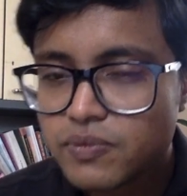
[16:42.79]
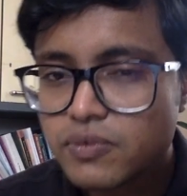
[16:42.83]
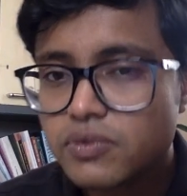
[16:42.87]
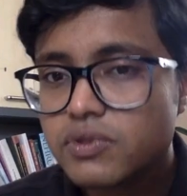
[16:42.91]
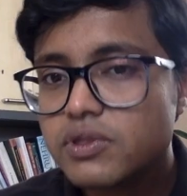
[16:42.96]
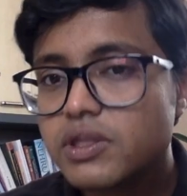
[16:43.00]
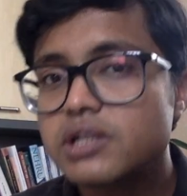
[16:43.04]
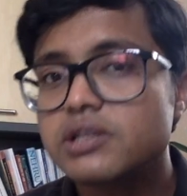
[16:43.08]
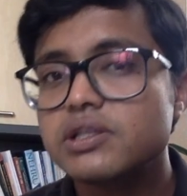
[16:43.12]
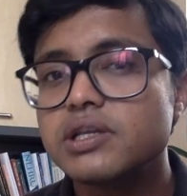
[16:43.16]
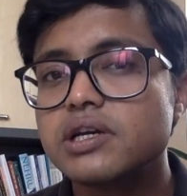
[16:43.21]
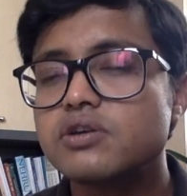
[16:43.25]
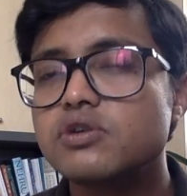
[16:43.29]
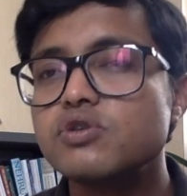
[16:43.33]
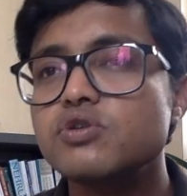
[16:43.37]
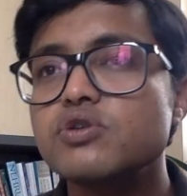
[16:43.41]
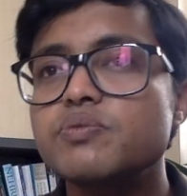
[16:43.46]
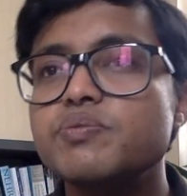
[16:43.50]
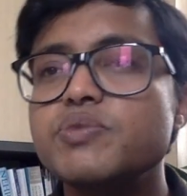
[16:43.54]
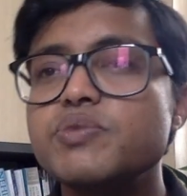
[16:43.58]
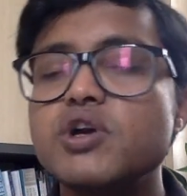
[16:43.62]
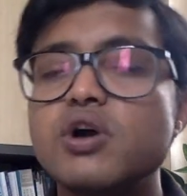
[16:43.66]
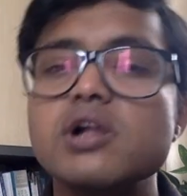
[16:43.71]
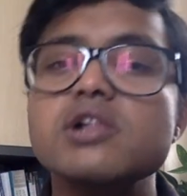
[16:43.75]
Now there could
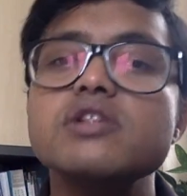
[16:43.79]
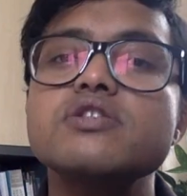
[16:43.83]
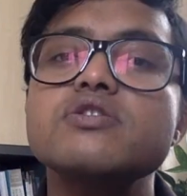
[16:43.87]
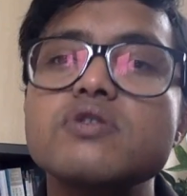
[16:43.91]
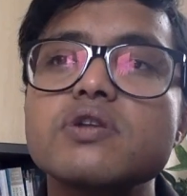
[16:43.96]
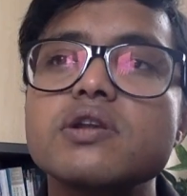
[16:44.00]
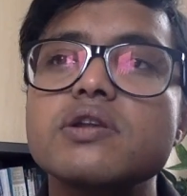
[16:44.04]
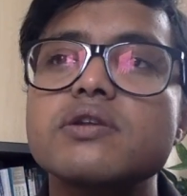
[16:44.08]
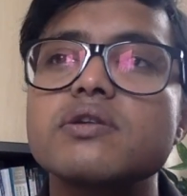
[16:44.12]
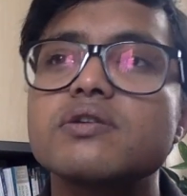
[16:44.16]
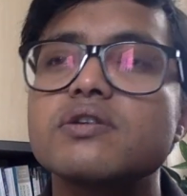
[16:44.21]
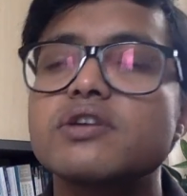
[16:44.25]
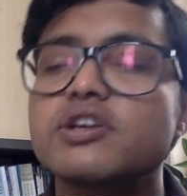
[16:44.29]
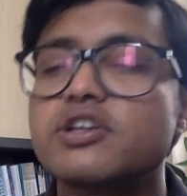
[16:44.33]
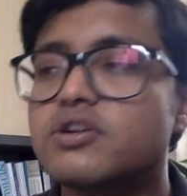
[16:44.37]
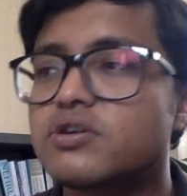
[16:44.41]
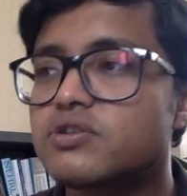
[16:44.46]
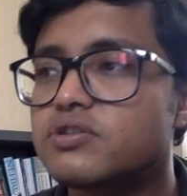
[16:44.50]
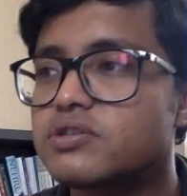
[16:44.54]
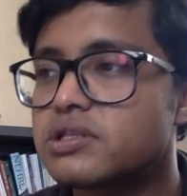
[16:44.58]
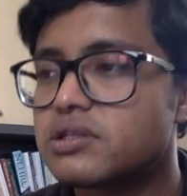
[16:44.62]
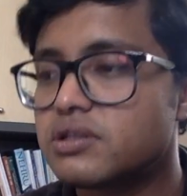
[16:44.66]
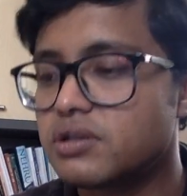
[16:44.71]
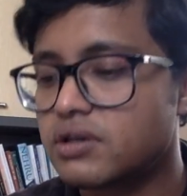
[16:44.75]
be also
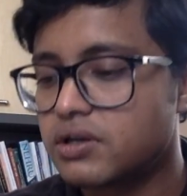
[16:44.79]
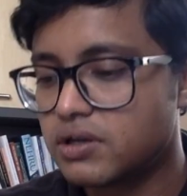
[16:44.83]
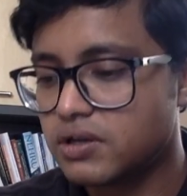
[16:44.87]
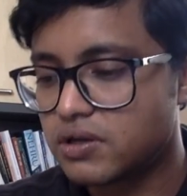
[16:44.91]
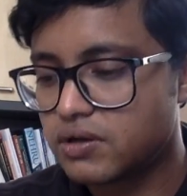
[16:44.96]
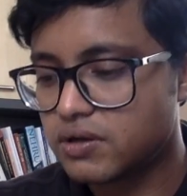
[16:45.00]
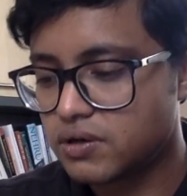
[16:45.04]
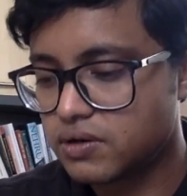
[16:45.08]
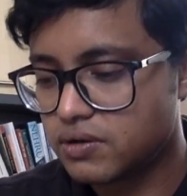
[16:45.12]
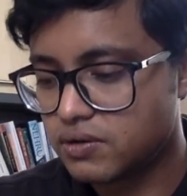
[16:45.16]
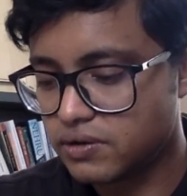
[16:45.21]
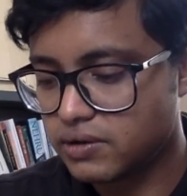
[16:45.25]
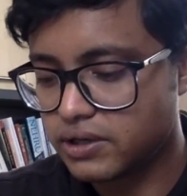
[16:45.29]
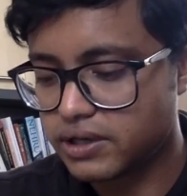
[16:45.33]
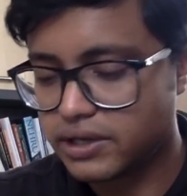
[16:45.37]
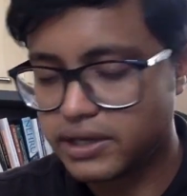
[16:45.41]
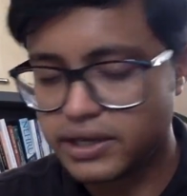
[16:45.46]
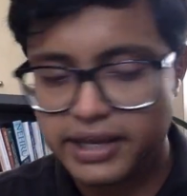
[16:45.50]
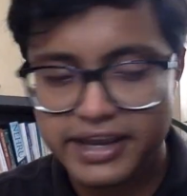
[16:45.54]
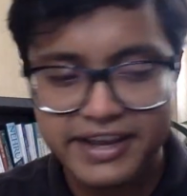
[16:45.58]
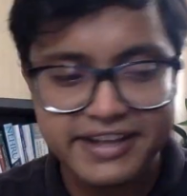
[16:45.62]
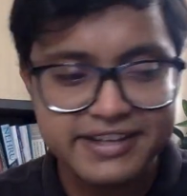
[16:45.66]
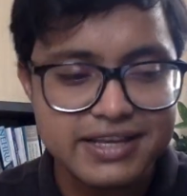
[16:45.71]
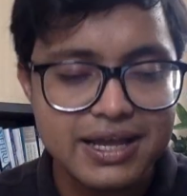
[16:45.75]

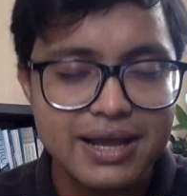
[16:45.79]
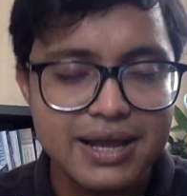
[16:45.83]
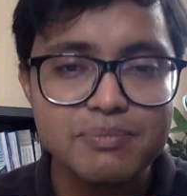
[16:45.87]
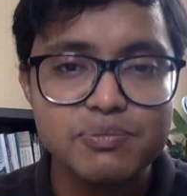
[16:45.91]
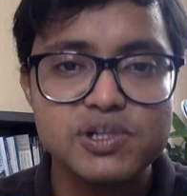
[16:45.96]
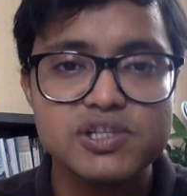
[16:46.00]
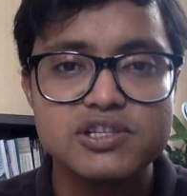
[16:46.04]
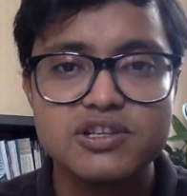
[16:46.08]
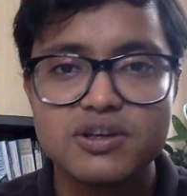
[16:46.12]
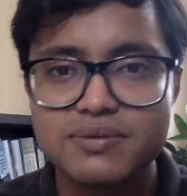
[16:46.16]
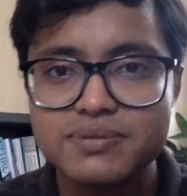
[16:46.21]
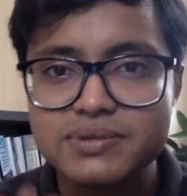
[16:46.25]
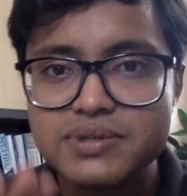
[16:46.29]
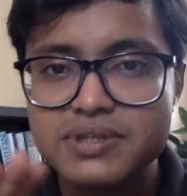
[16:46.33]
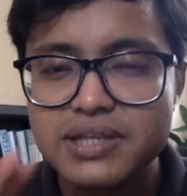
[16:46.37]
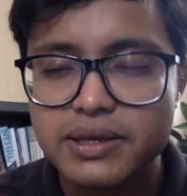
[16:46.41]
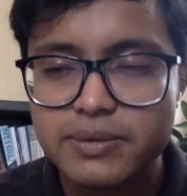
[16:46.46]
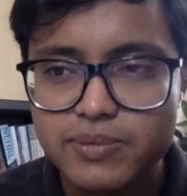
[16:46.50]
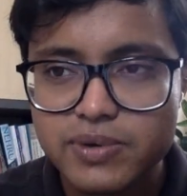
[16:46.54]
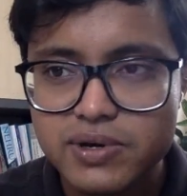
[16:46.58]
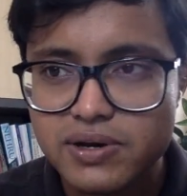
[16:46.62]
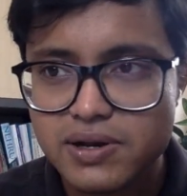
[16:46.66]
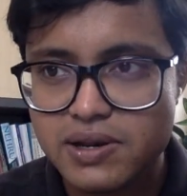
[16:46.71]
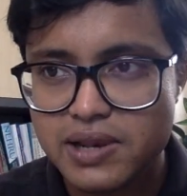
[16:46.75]
examples of
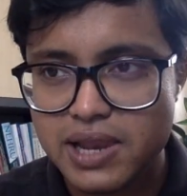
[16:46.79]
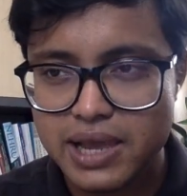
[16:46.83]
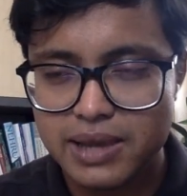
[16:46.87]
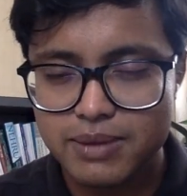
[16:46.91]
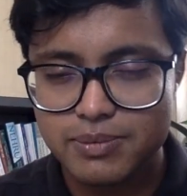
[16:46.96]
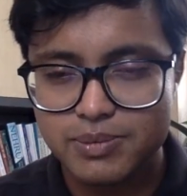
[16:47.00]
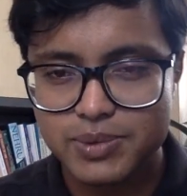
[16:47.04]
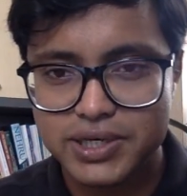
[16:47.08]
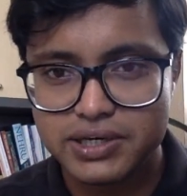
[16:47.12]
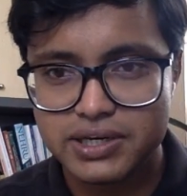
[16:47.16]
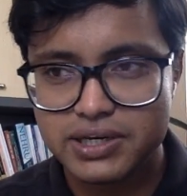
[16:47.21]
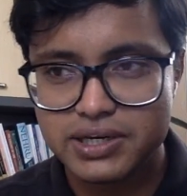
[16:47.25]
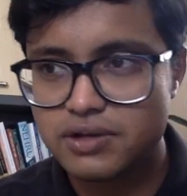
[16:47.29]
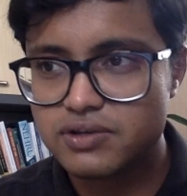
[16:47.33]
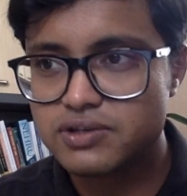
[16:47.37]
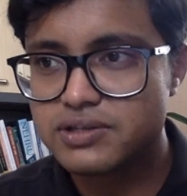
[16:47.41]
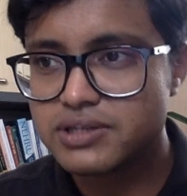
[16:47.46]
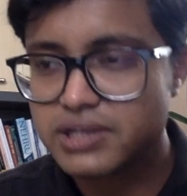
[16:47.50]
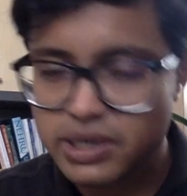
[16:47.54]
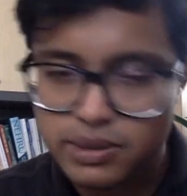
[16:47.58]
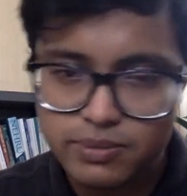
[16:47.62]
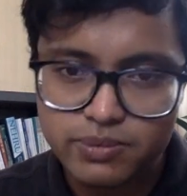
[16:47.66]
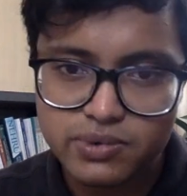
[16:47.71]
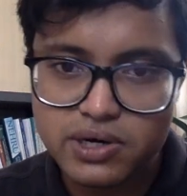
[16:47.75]
several liability. Now
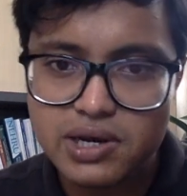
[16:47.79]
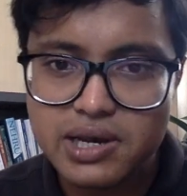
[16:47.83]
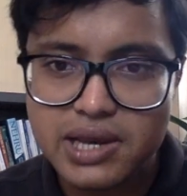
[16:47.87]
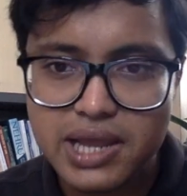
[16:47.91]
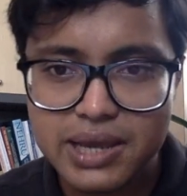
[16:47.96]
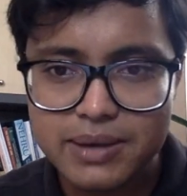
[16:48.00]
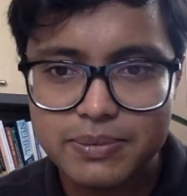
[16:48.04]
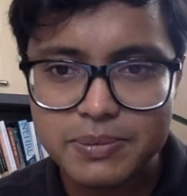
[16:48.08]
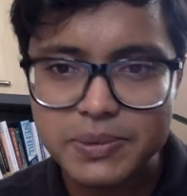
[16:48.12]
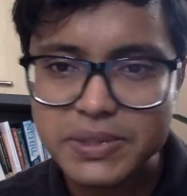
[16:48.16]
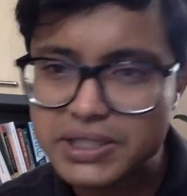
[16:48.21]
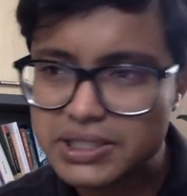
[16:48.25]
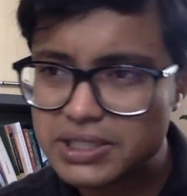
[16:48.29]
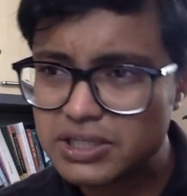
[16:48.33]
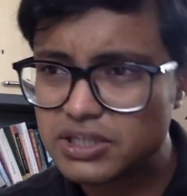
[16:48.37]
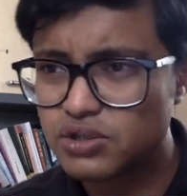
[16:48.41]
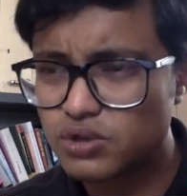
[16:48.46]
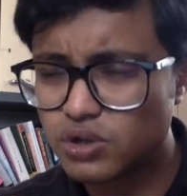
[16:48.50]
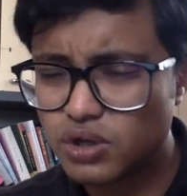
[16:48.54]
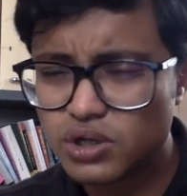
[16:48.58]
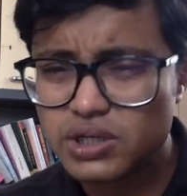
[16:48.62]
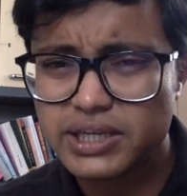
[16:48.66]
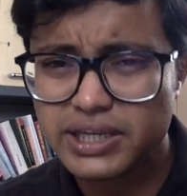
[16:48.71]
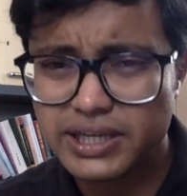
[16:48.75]
several liability is
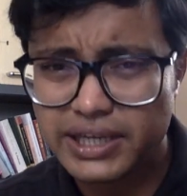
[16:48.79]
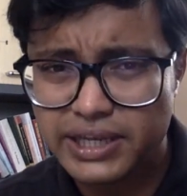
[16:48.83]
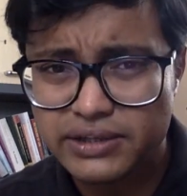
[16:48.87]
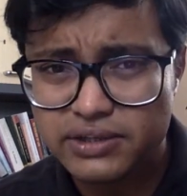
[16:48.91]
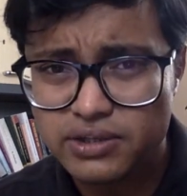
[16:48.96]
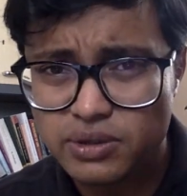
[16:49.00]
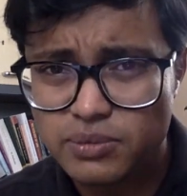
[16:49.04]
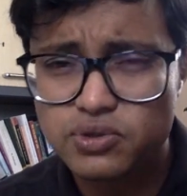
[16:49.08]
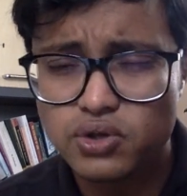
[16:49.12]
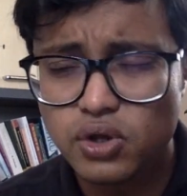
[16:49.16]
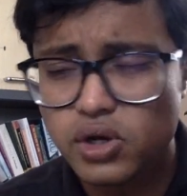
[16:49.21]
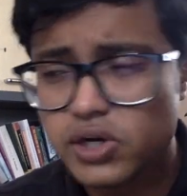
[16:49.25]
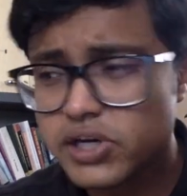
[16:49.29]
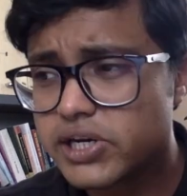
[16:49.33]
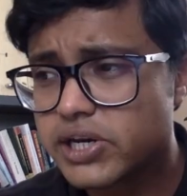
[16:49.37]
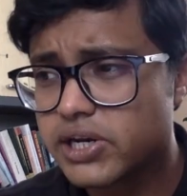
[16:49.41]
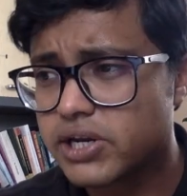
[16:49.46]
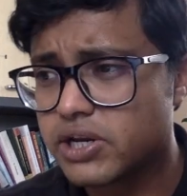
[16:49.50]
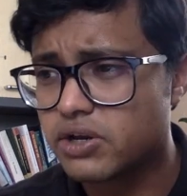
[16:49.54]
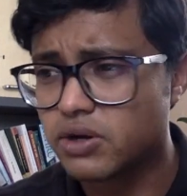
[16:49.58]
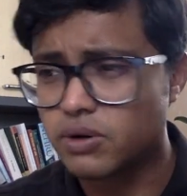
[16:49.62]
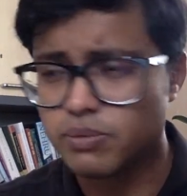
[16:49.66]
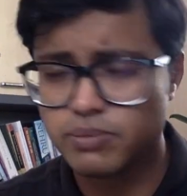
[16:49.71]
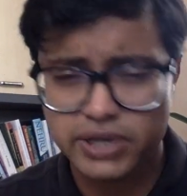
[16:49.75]
not a case of
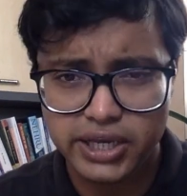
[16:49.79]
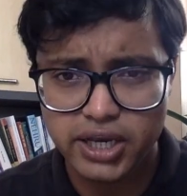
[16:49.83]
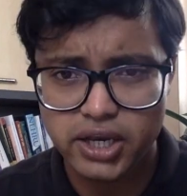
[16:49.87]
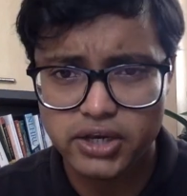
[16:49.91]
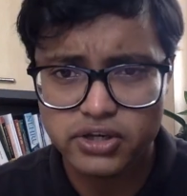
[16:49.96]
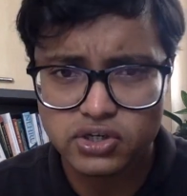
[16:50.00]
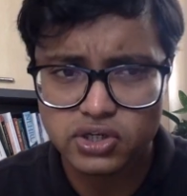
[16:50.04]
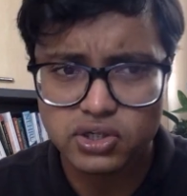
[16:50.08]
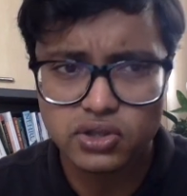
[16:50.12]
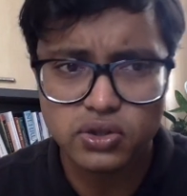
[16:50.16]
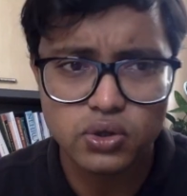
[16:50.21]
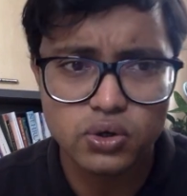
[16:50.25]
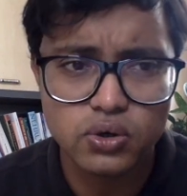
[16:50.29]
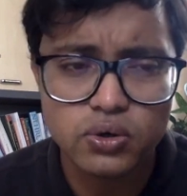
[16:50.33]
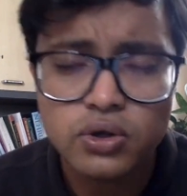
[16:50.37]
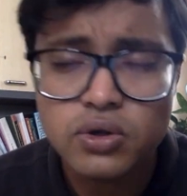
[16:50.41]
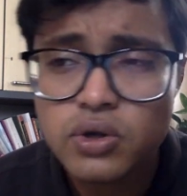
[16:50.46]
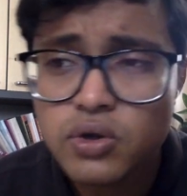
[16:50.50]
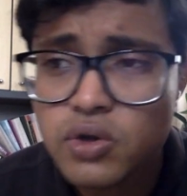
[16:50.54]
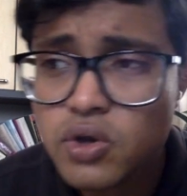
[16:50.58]
solidary obligation though.